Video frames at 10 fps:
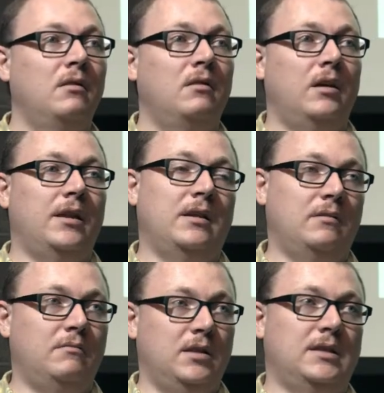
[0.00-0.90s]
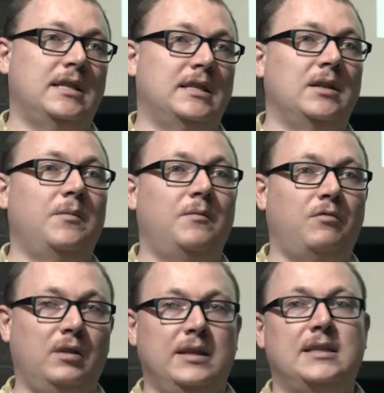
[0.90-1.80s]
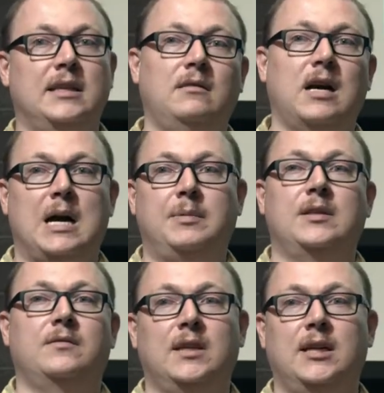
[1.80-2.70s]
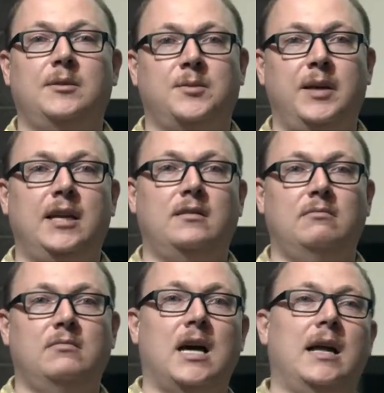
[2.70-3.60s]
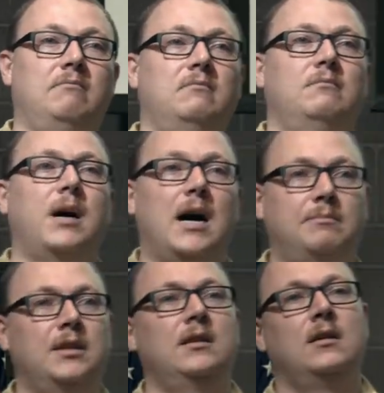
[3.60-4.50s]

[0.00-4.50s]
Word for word: and the, the system of releasing copies of Linux Mint got popped